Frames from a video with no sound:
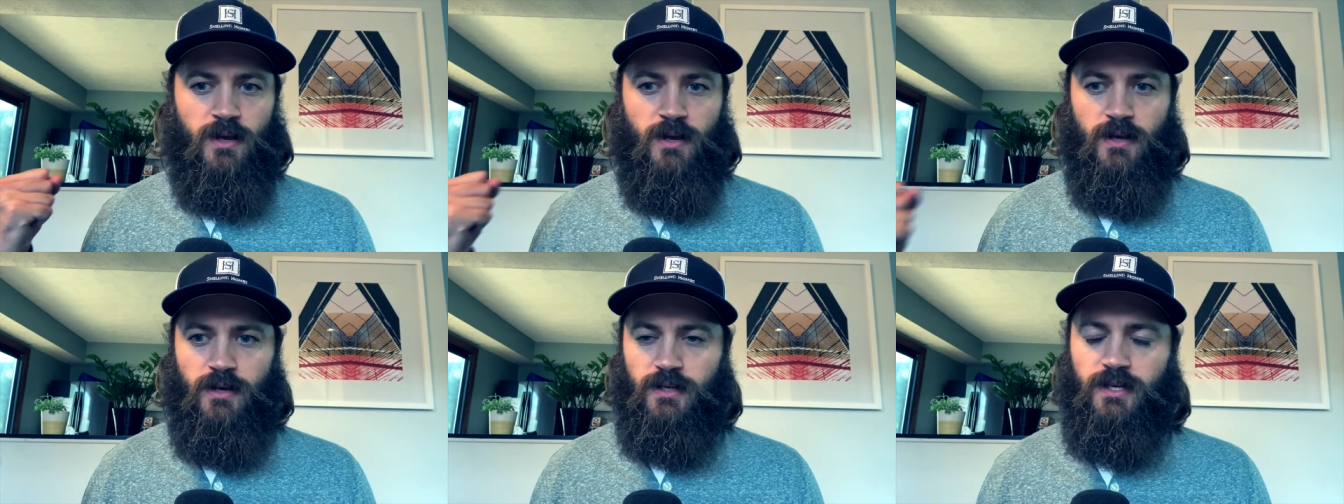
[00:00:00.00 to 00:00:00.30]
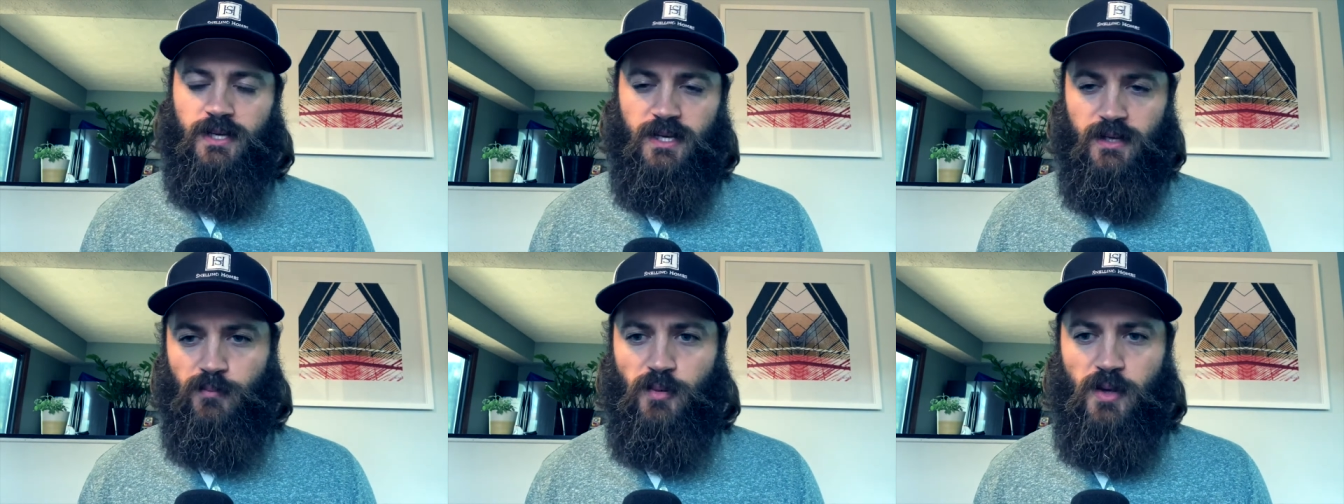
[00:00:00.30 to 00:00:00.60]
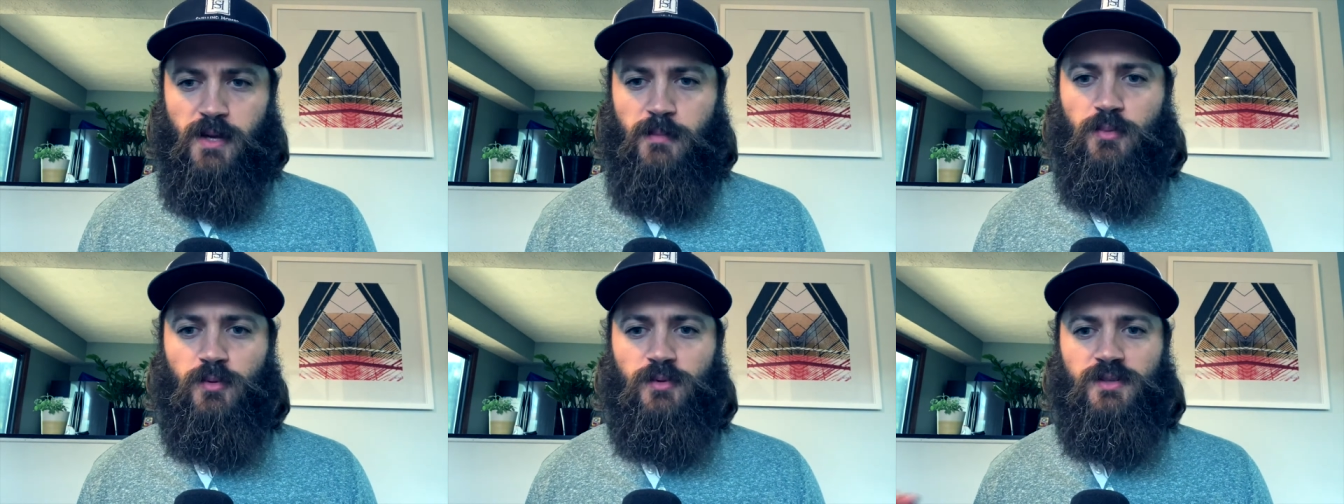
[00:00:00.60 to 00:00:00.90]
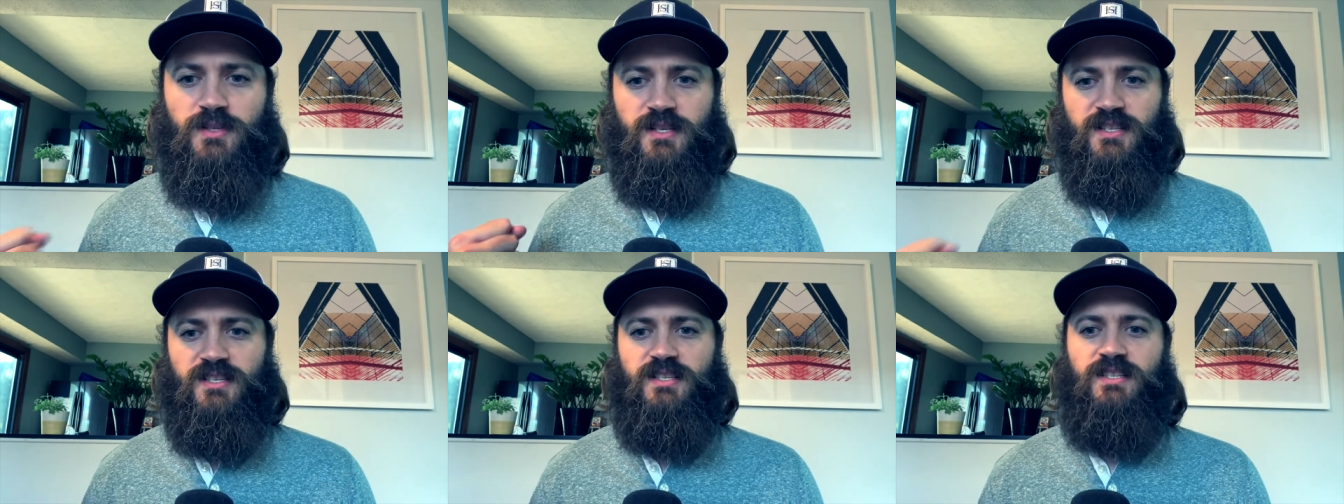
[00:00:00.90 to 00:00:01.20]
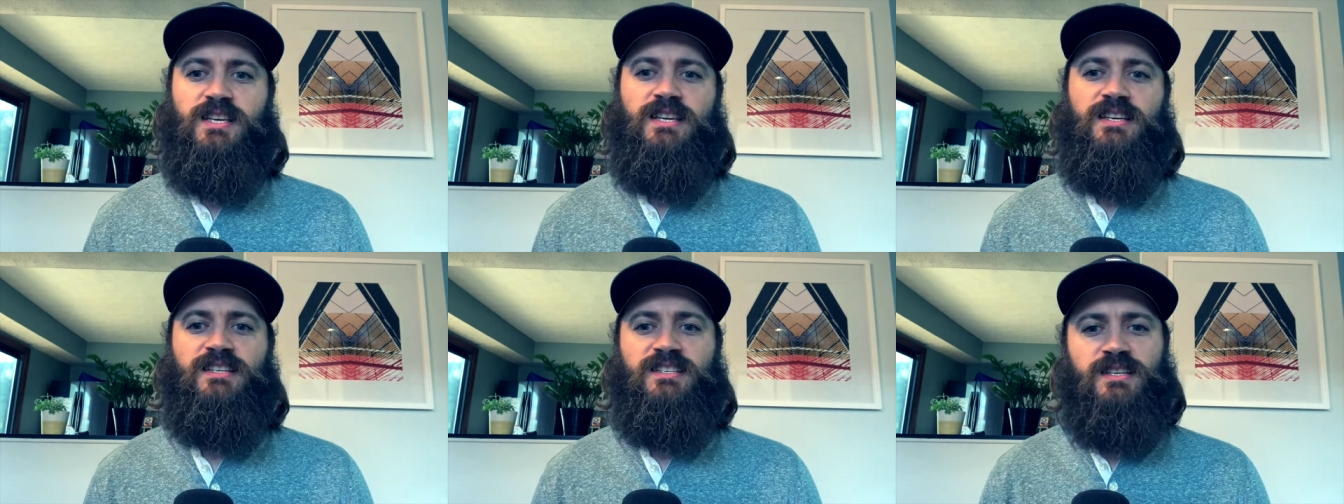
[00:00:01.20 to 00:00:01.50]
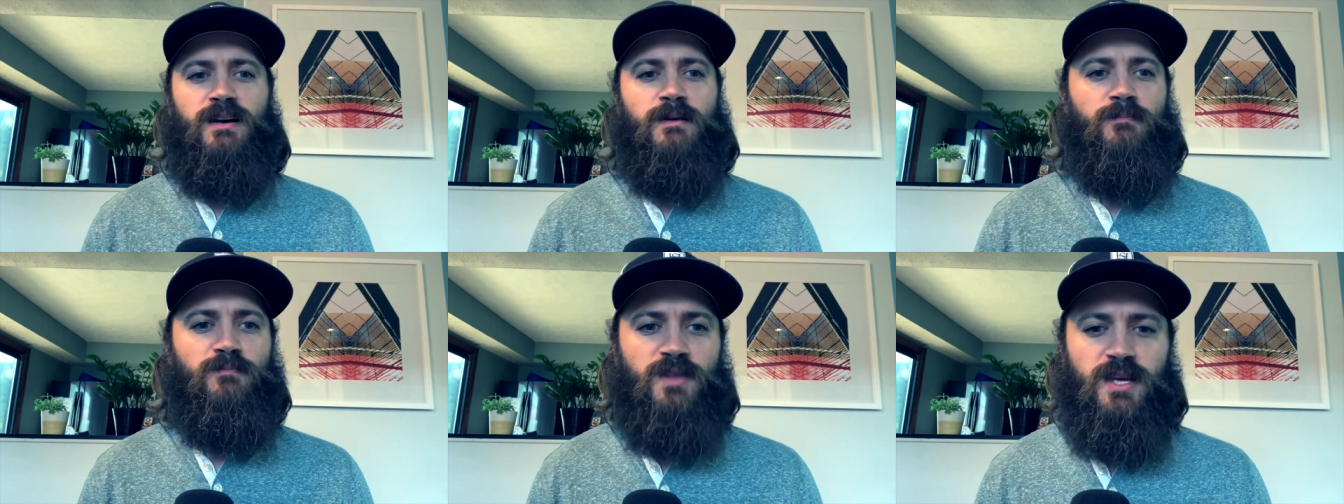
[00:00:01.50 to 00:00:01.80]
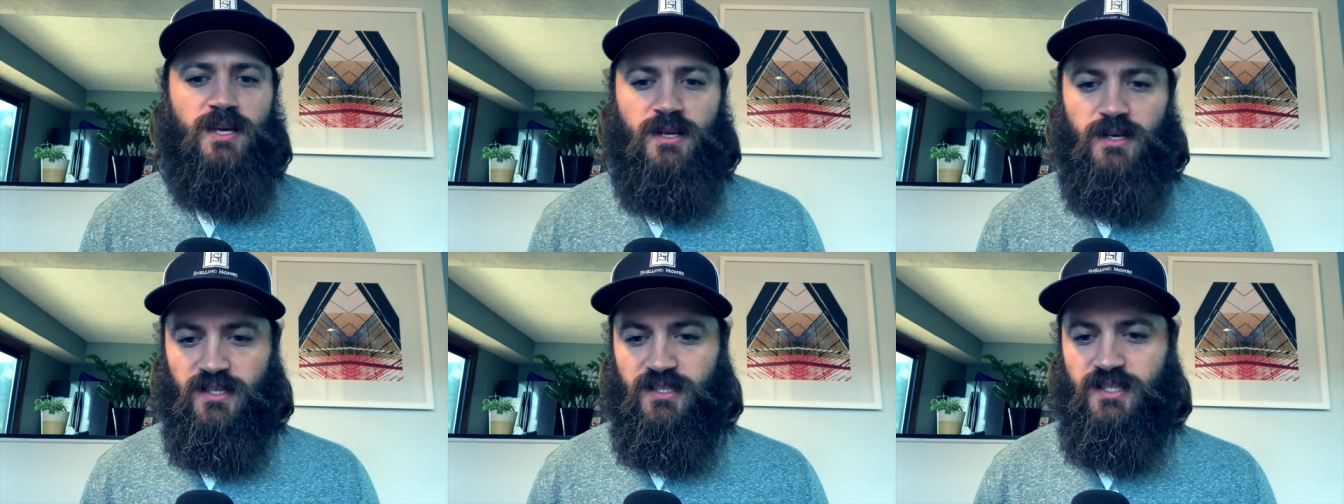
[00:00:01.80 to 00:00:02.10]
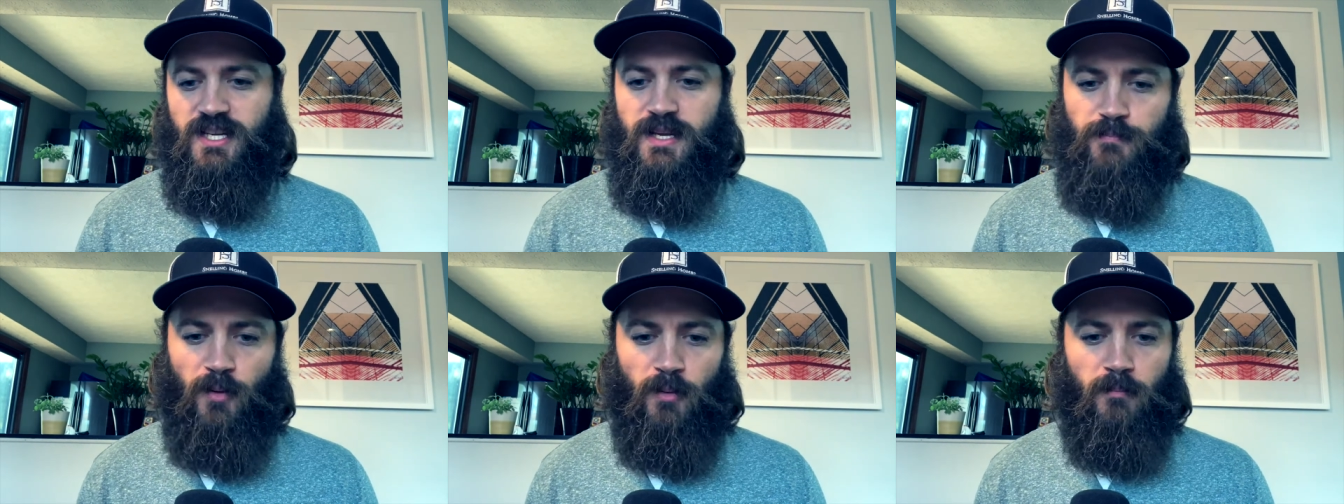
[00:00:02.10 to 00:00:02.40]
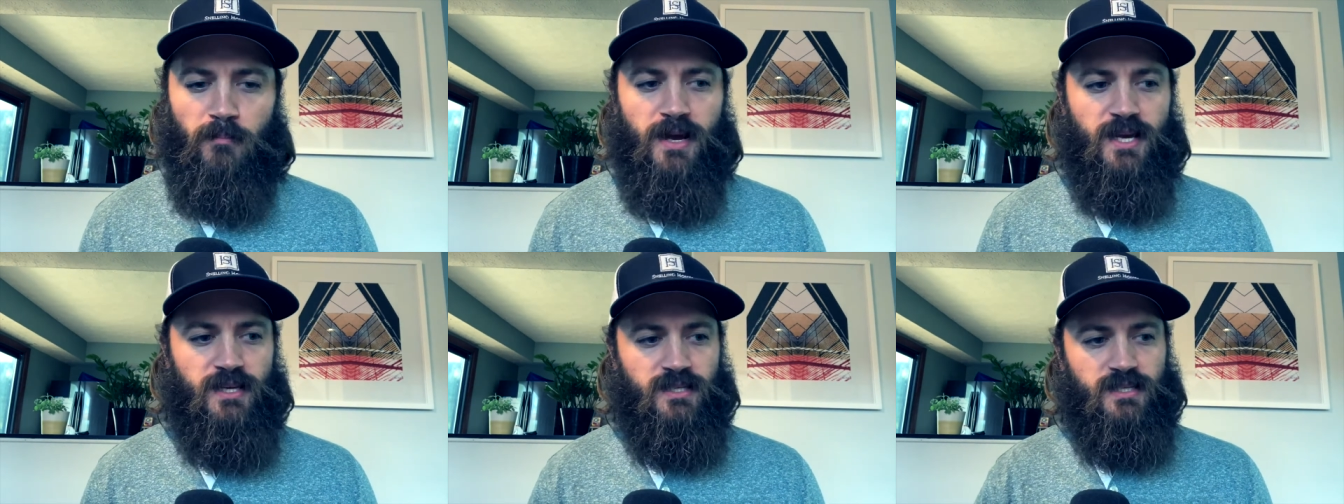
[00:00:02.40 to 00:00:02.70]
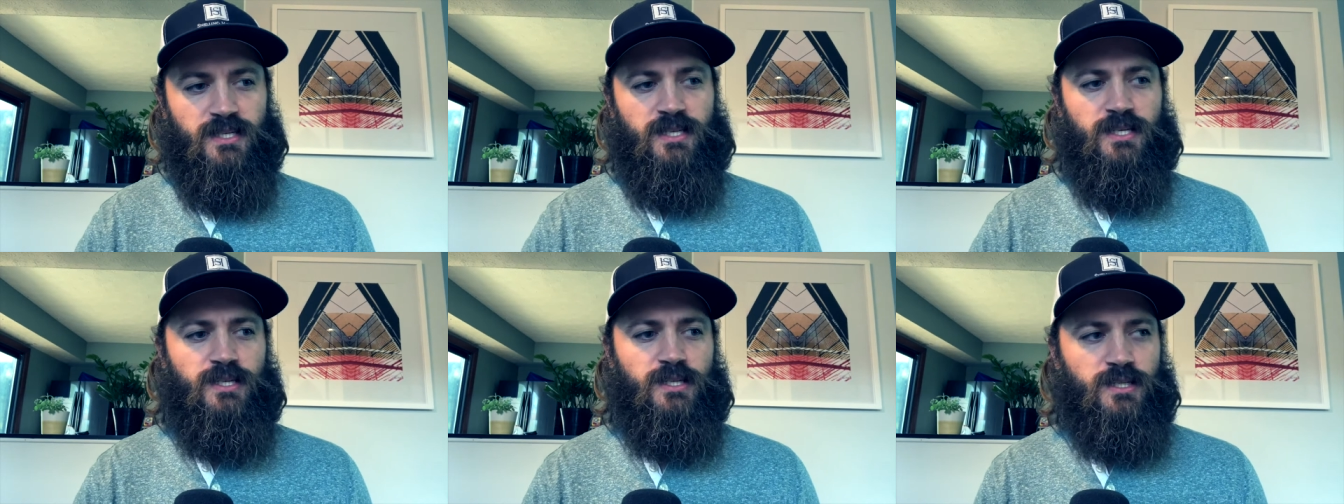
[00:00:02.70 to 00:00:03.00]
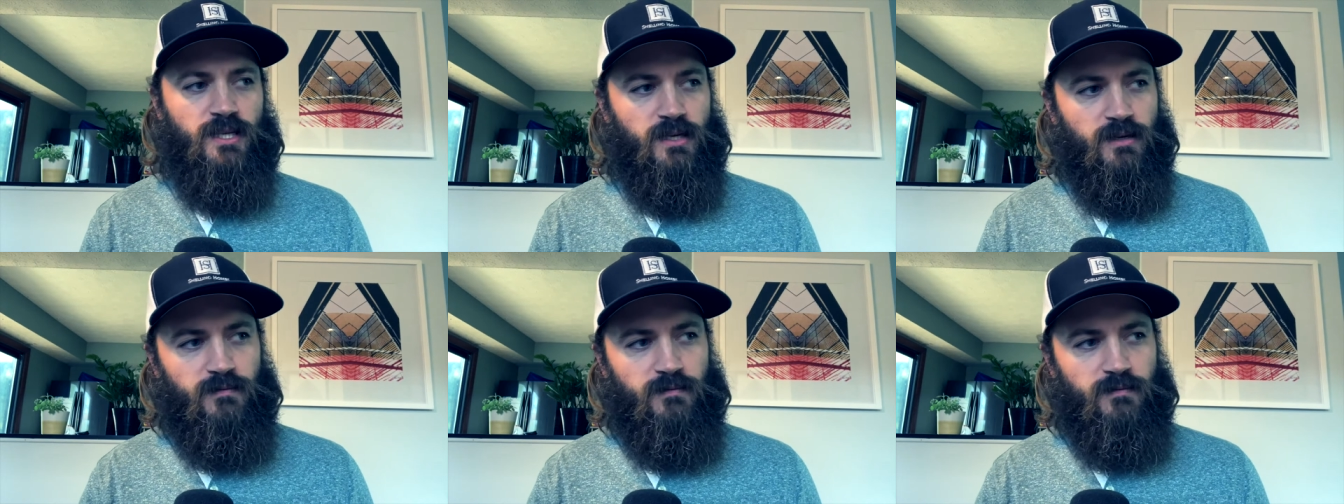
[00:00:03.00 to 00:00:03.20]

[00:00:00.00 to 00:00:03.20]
get people to see something, a deeper message,